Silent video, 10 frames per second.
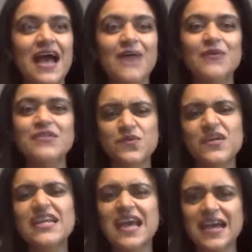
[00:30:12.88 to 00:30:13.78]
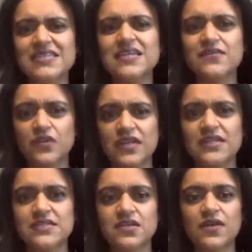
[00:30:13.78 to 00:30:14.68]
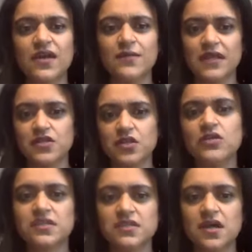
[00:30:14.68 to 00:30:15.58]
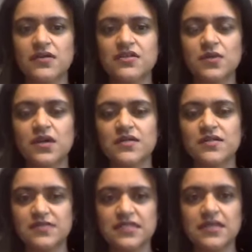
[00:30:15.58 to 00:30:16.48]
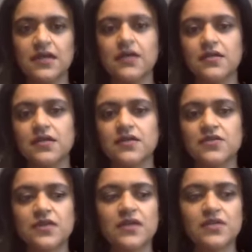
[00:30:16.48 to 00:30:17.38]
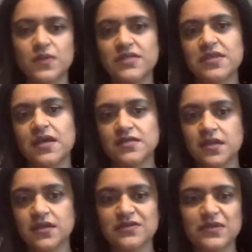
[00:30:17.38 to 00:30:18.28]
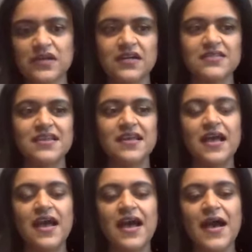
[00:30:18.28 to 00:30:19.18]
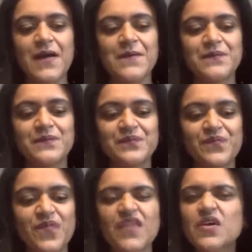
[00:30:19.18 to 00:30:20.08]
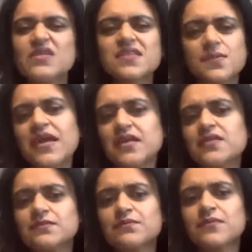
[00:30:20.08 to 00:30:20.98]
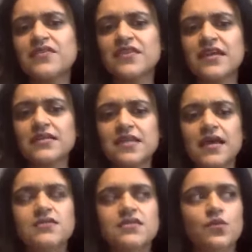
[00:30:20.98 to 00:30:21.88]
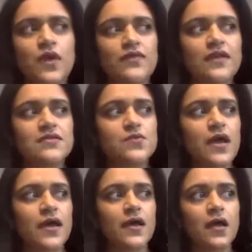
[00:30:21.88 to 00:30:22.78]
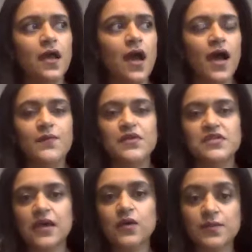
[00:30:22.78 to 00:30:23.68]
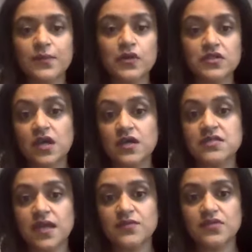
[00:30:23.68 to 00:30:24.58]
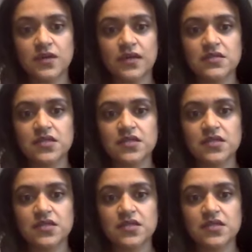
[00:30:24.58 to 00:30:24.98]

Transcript: I'm also really active on Instagram at Dr. Tara Swart, so Dr. Tara Swart, Twitter, Tara Swart. Those are the main things. And that's where I put out all the podcasts that I'm doing.